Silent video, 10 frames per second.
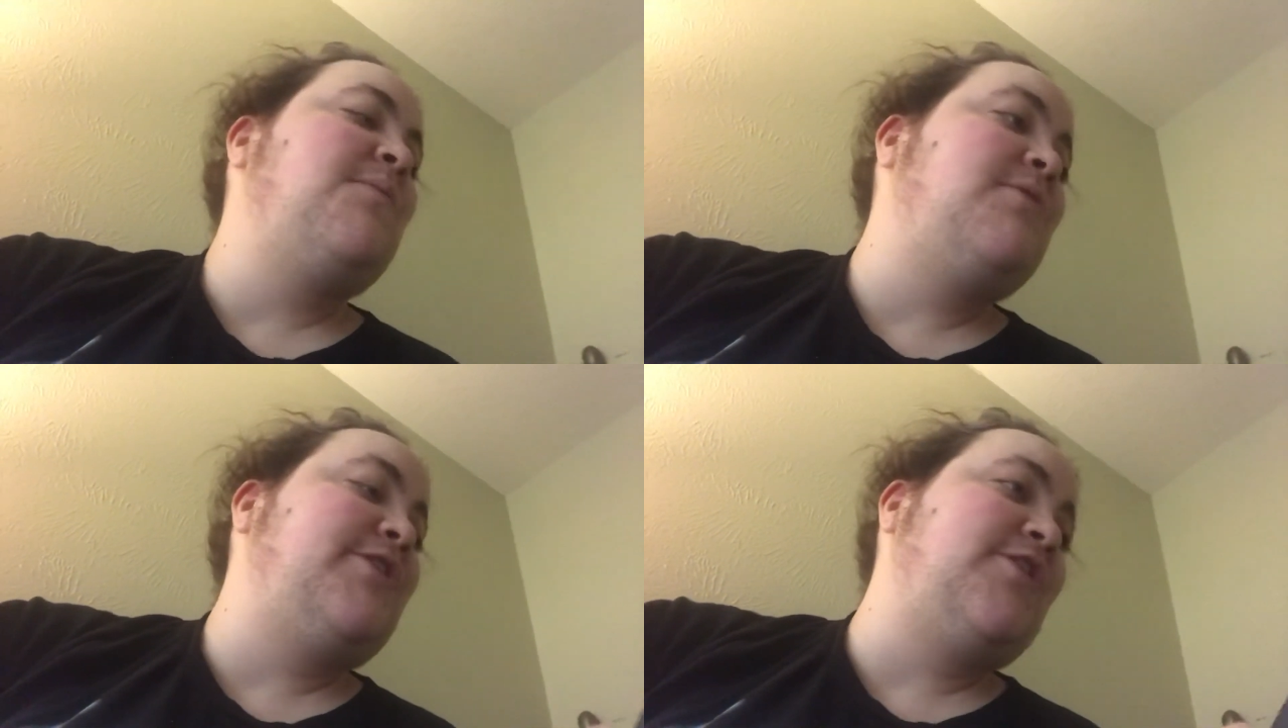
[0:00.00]

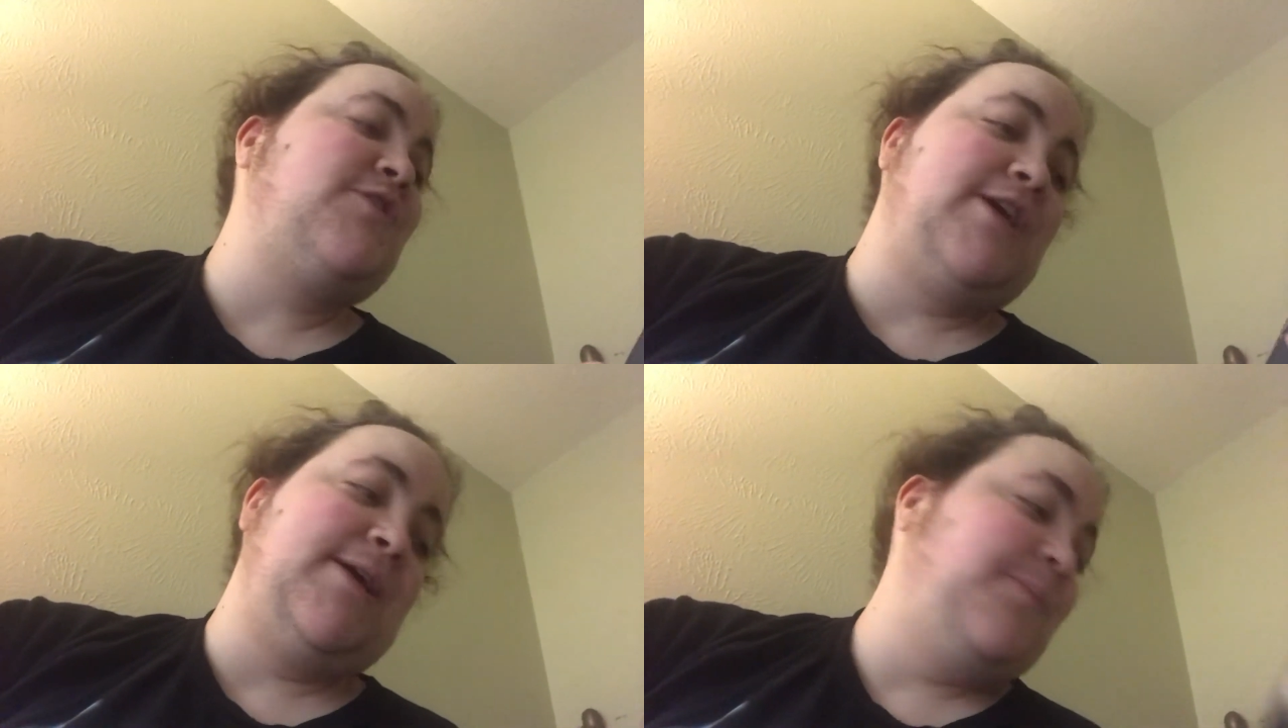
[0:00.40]
really
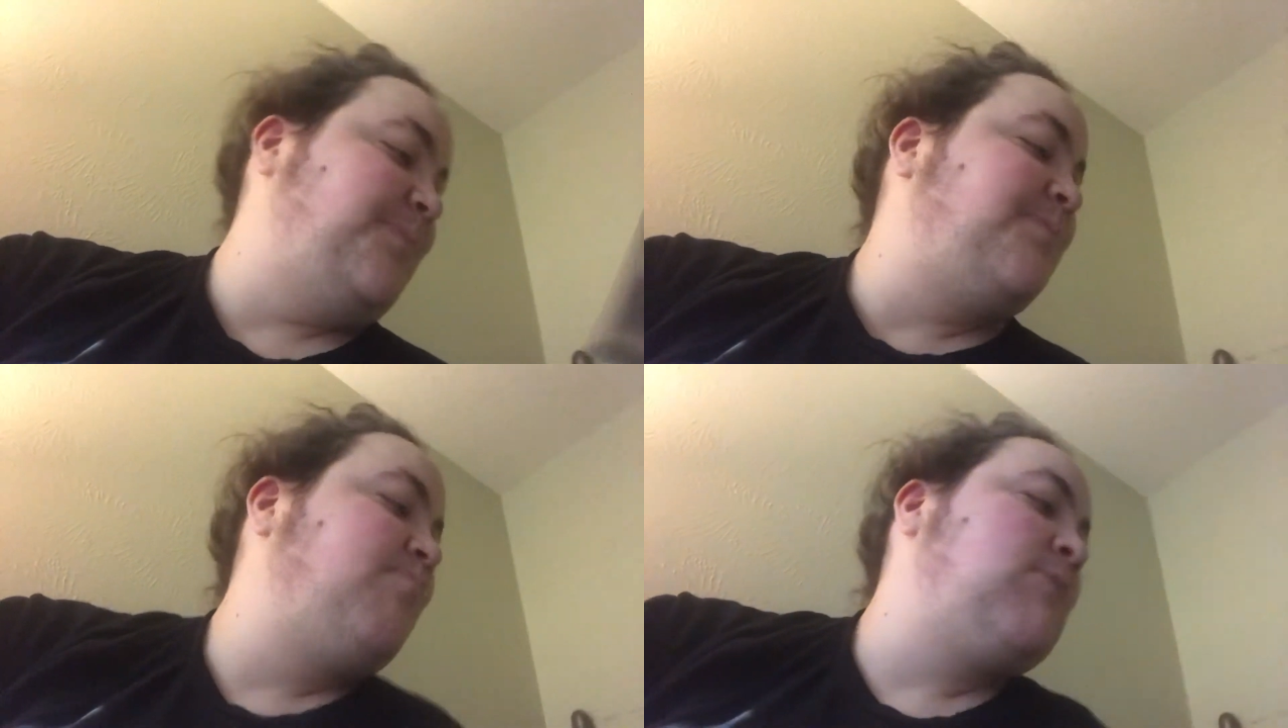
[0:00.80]
great.
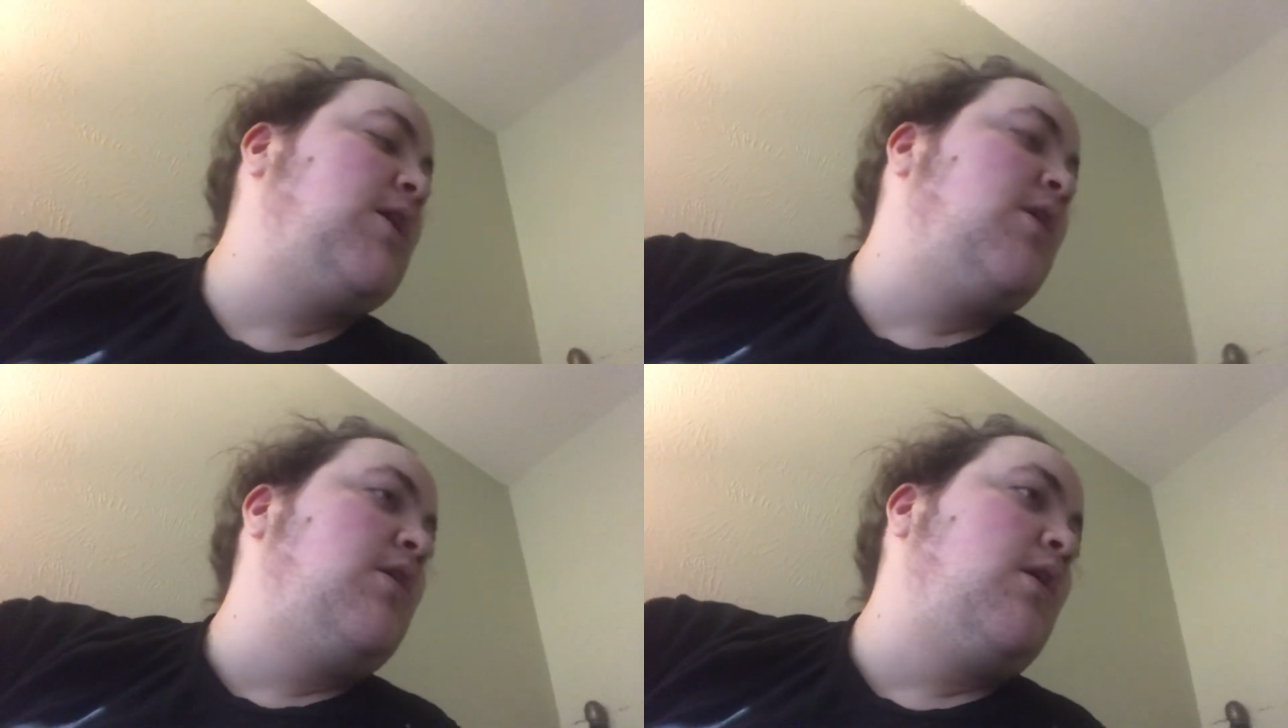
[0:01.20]

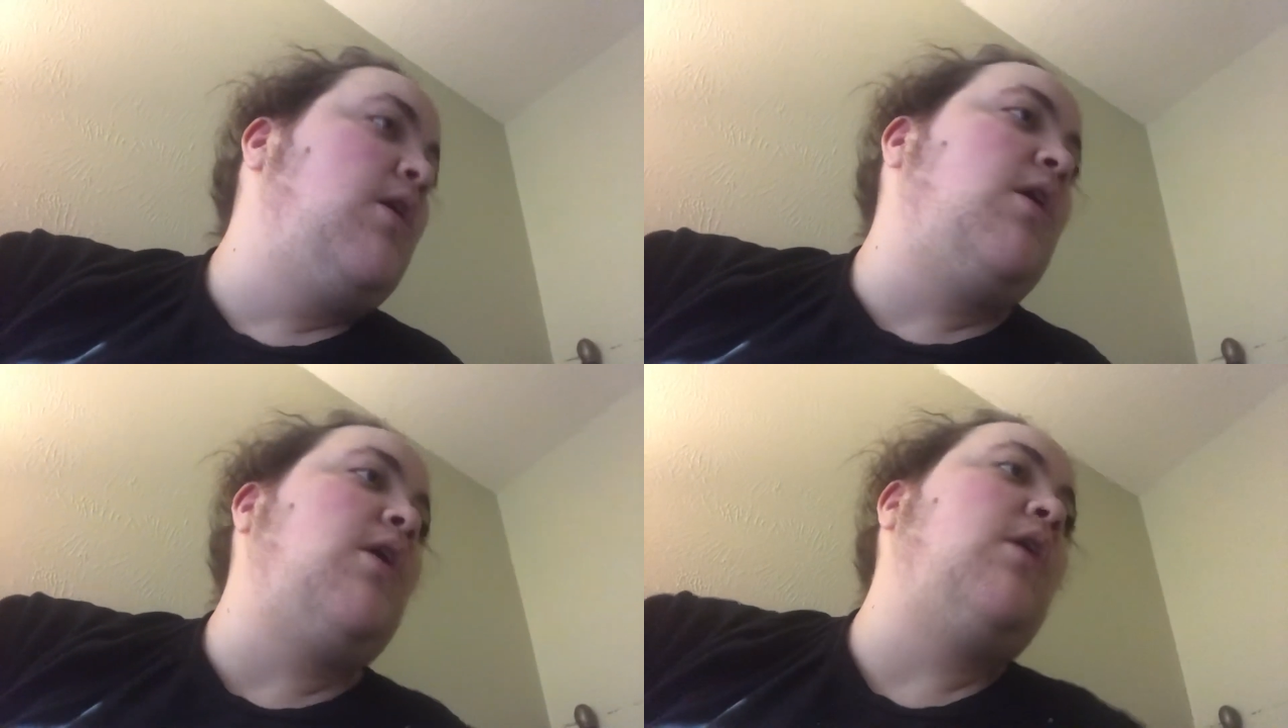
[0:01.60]

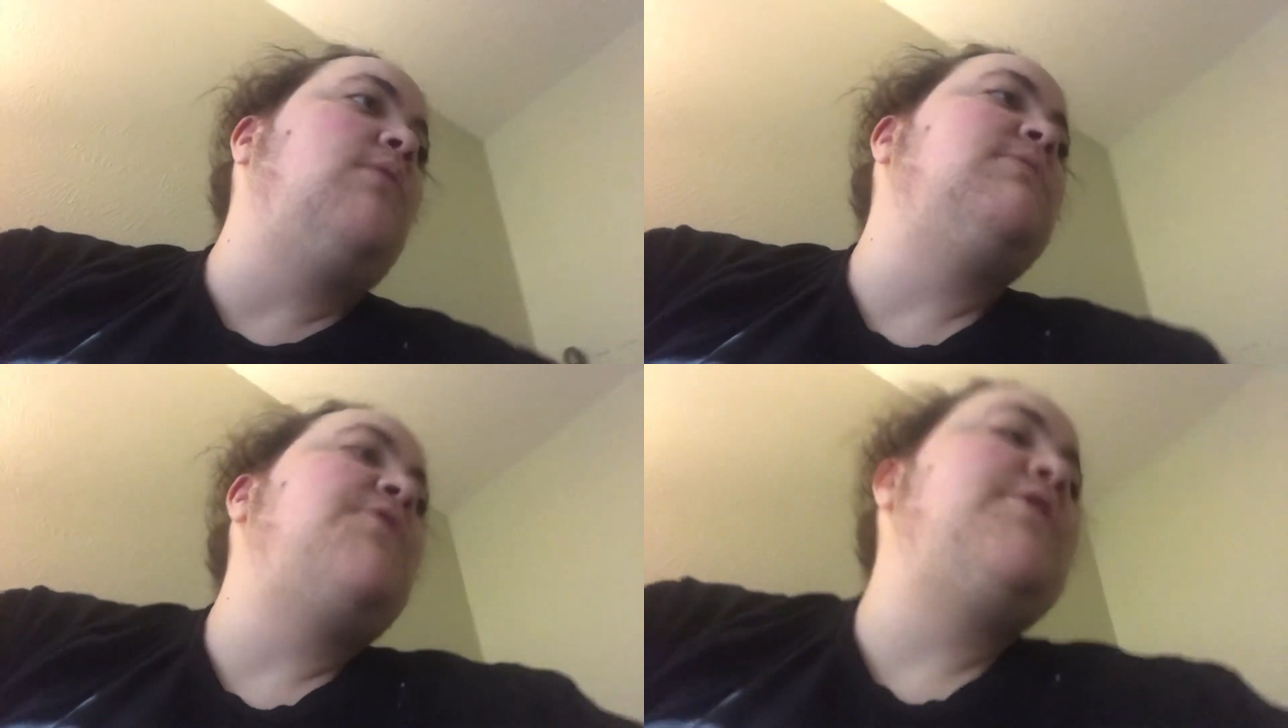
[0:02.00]

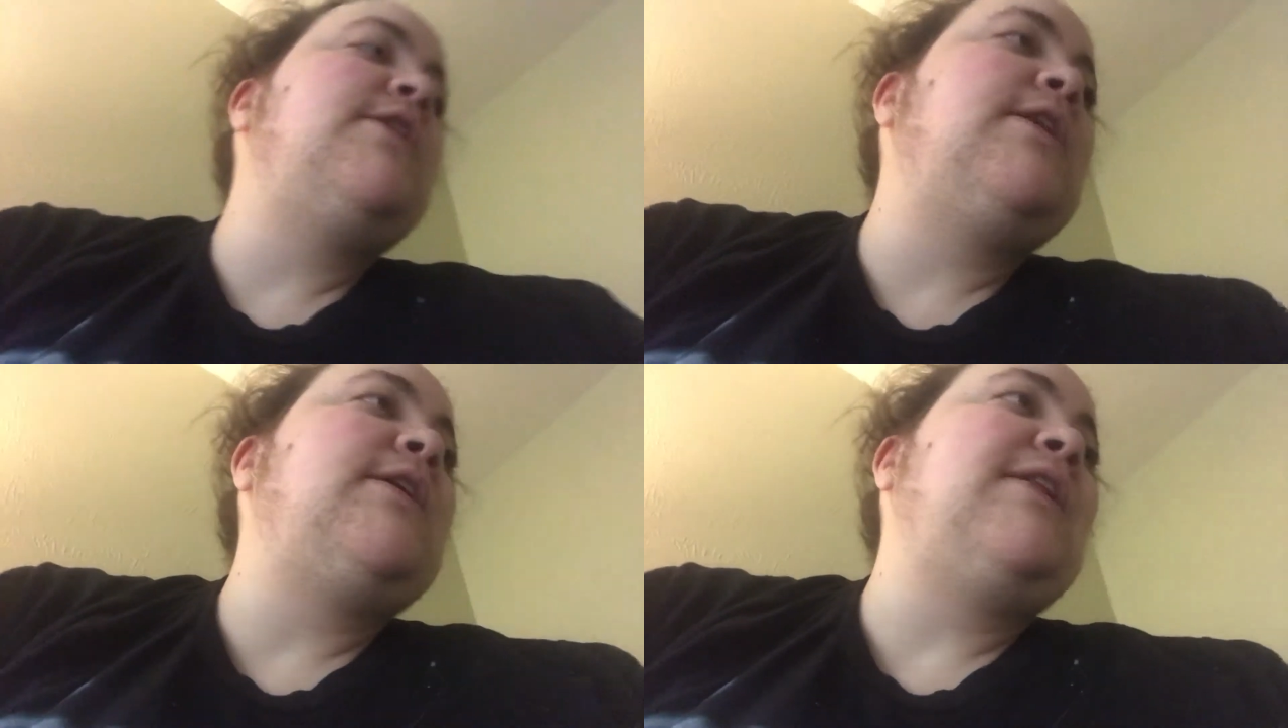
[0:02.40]
Um, and then
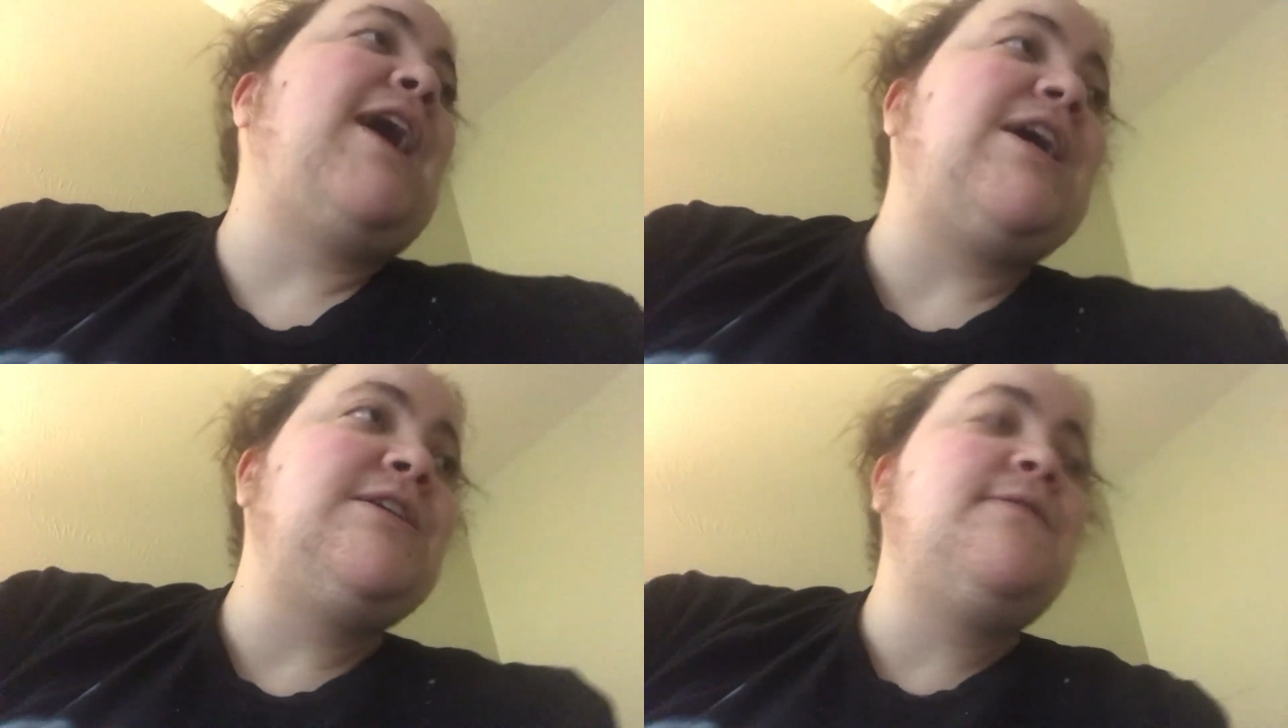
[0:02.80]
and then the
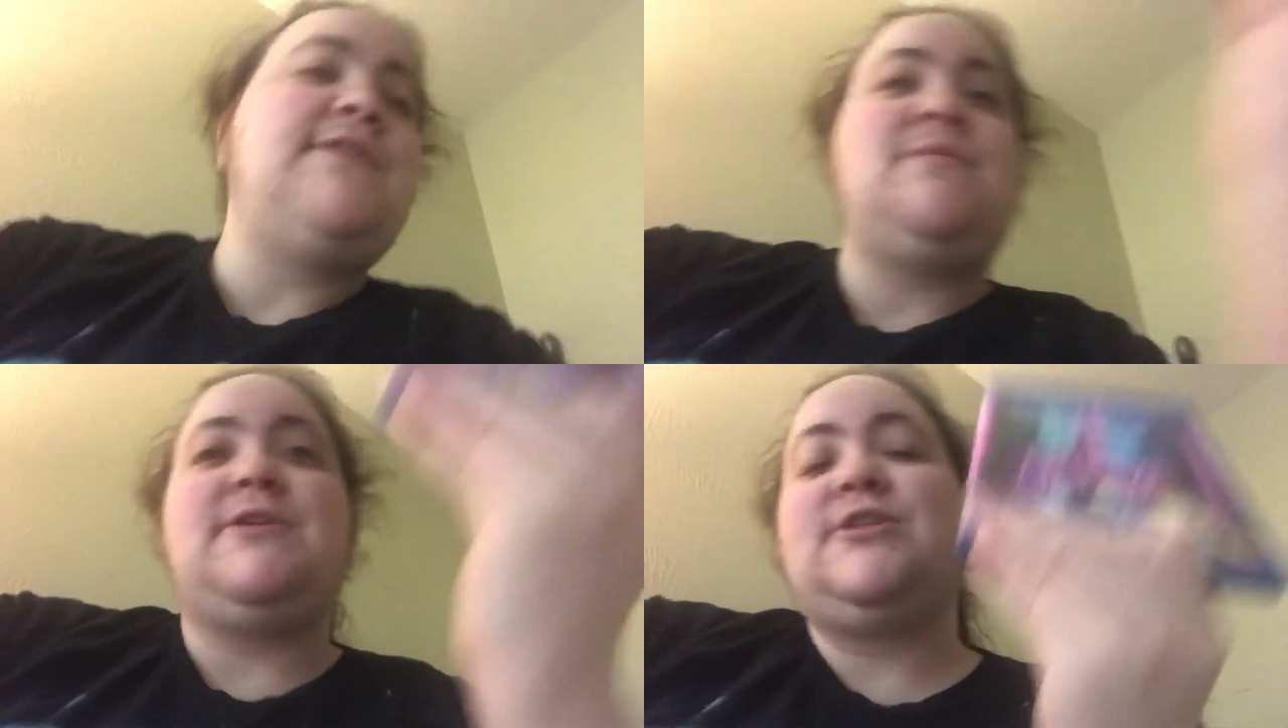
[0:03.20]
last
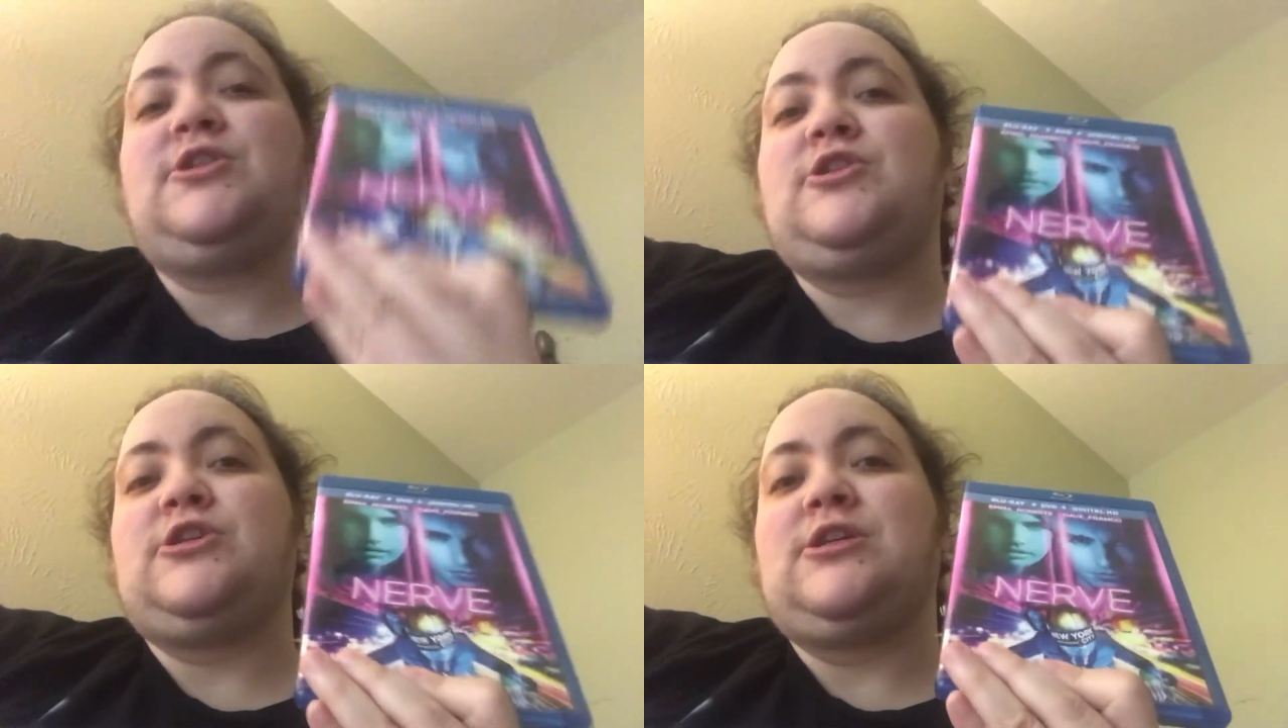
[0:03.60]
film is
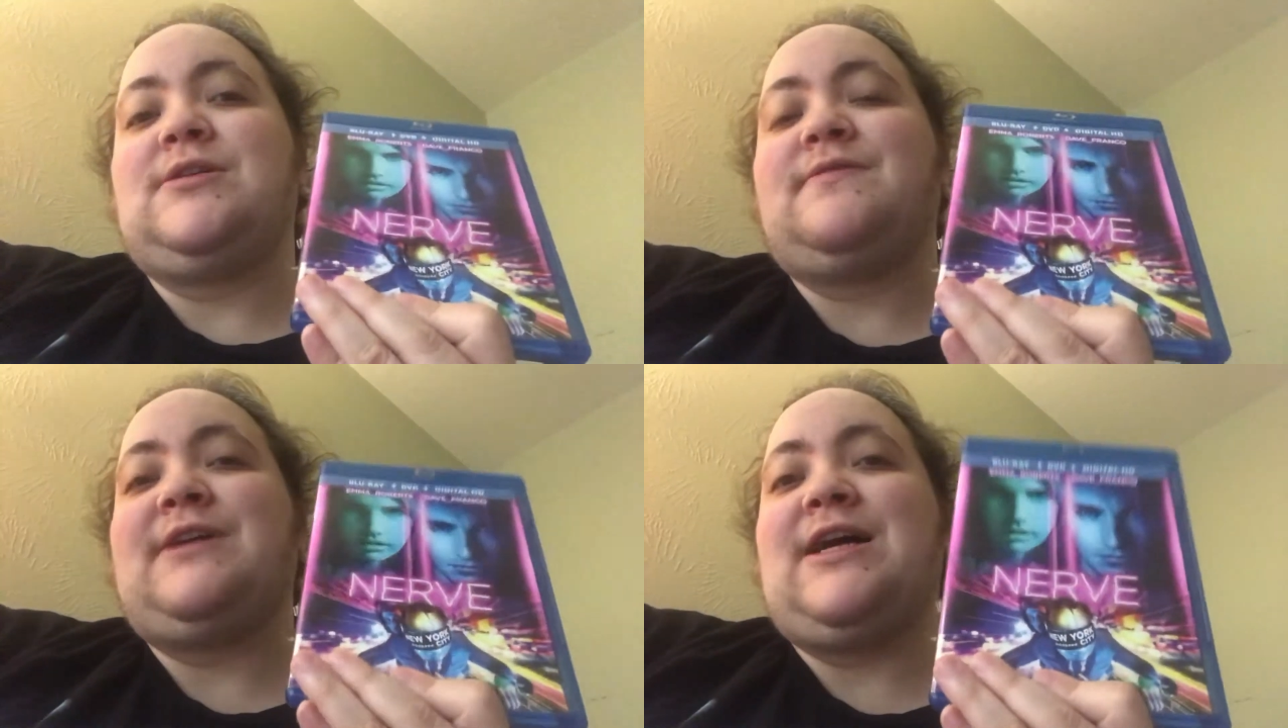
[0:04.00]
Nerve.